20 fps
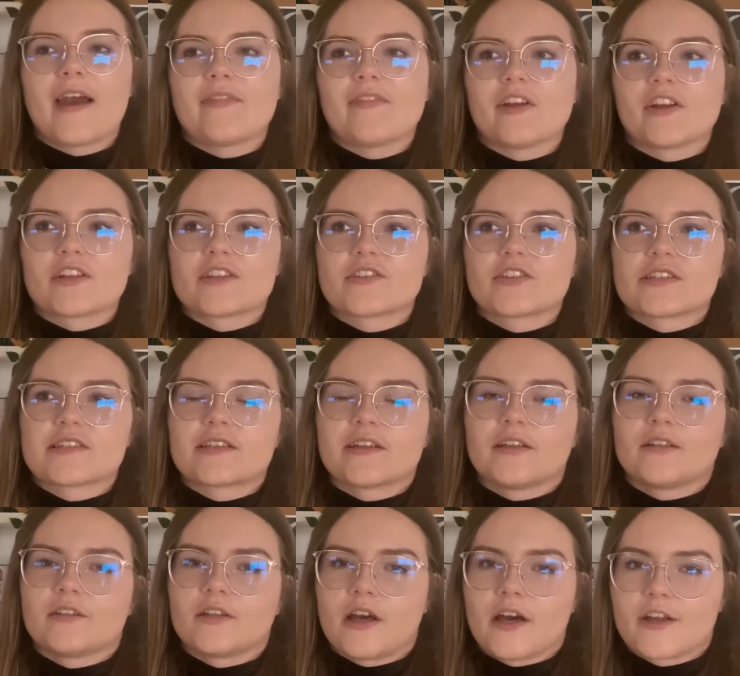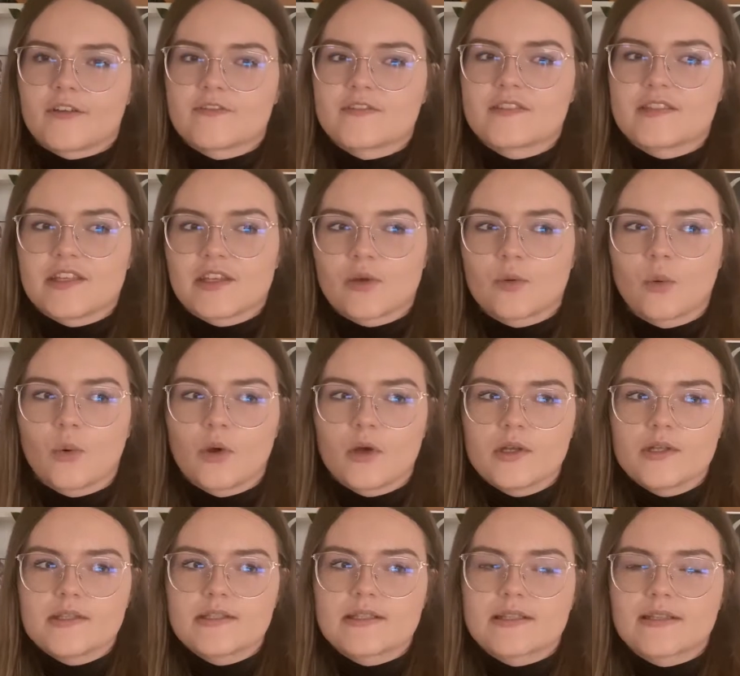there's just a lot of
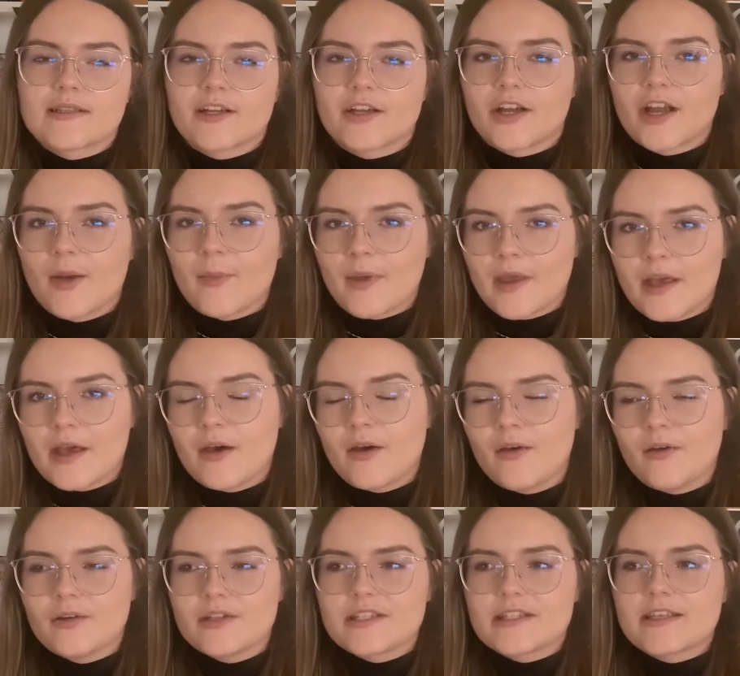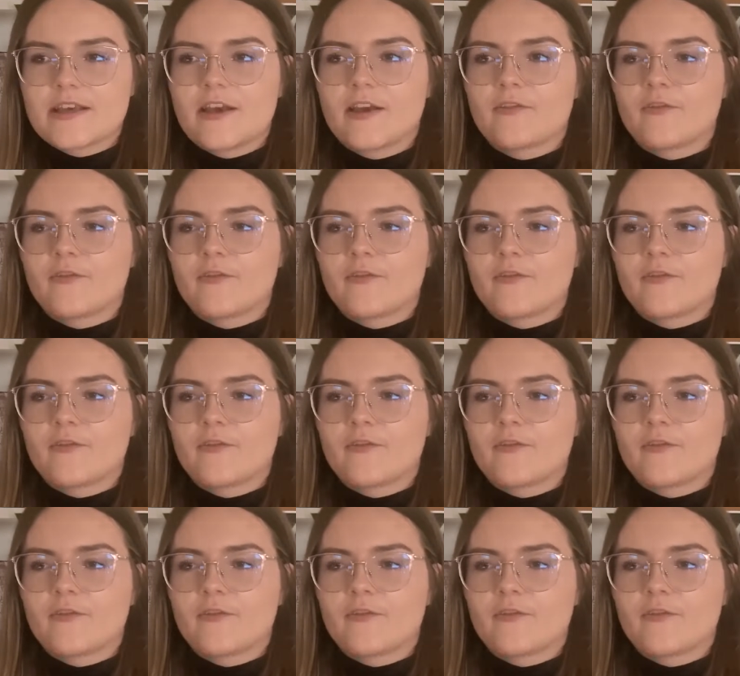sequels that are coming out.